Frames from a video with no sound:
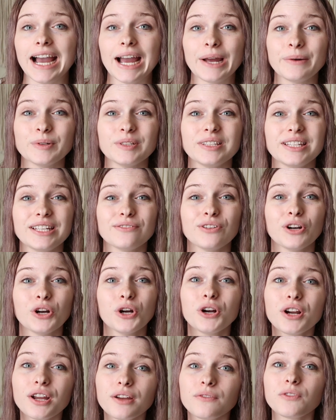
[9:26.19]
I will leave
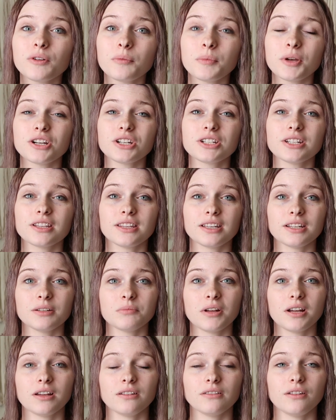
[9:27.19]
her information linked
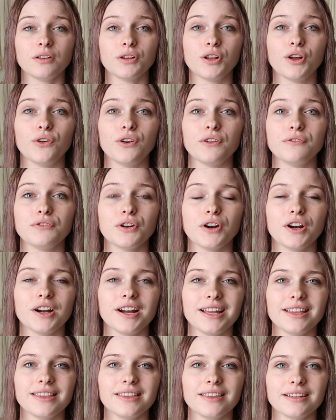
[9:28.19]
down below if you are
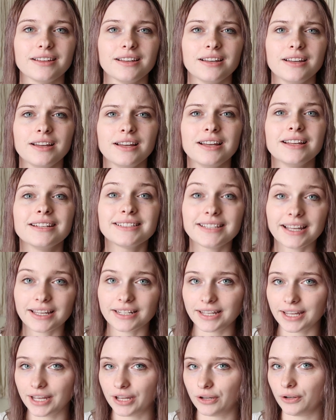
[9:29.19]
in the San
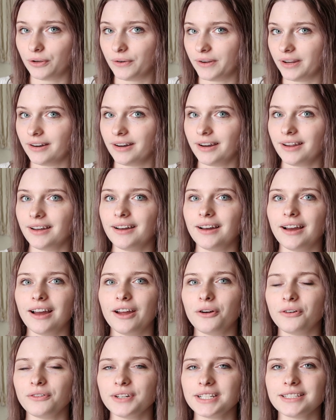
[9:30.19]
Diego area.
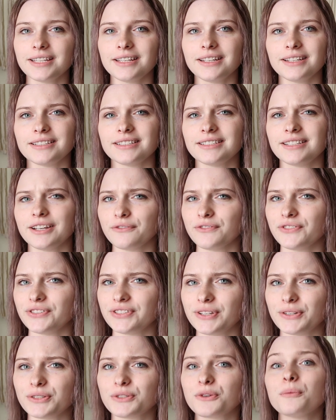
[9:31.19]
I always think it's San
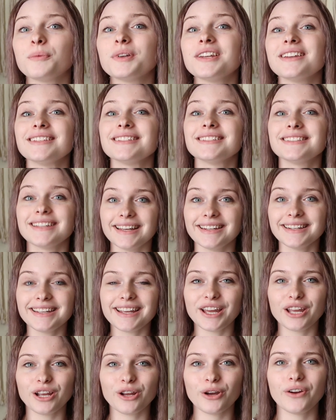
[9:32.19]
Francisco, but it's San
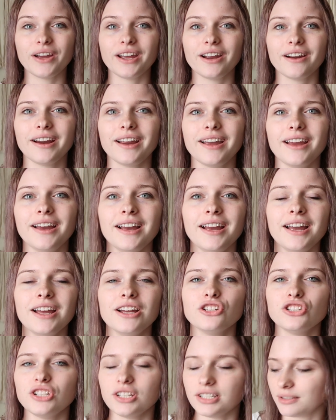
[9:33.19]
Diego area.
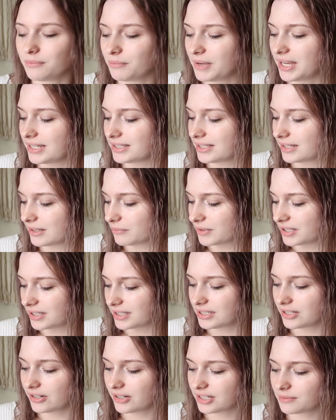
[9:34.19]
She is amazing,
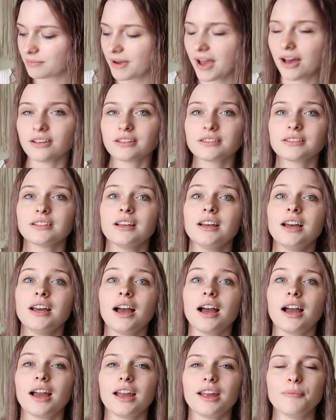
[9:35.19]
military spouse.
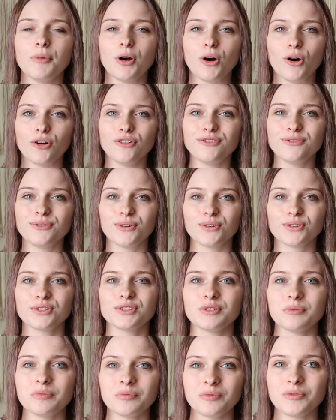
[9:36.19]
I am all for
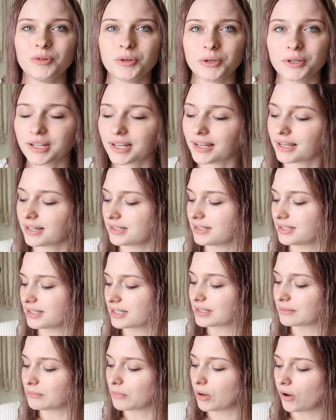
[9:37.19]
supporting
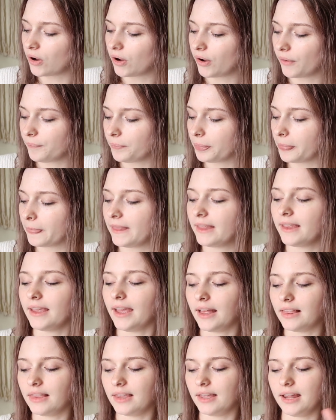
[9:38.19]
small.
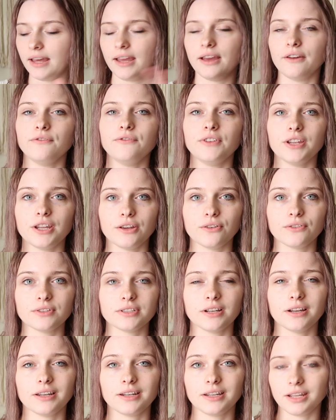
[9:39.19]
And then I have
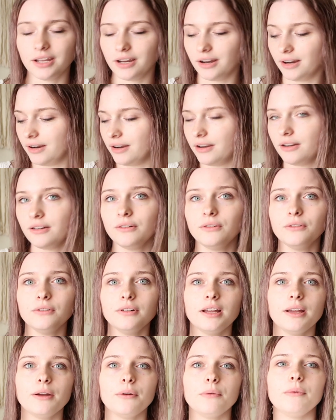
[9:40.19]
videos on here.
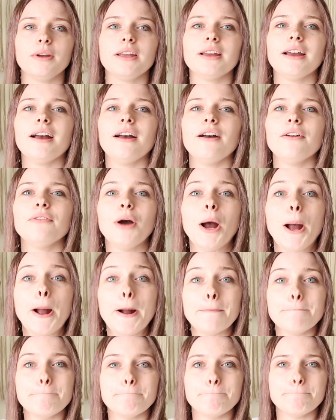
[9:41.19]
Well, we have
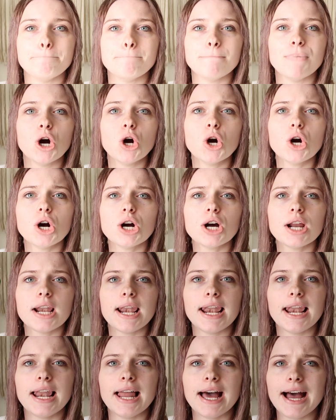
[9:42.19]
more
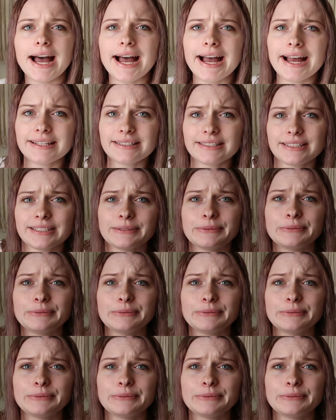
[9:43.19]
light.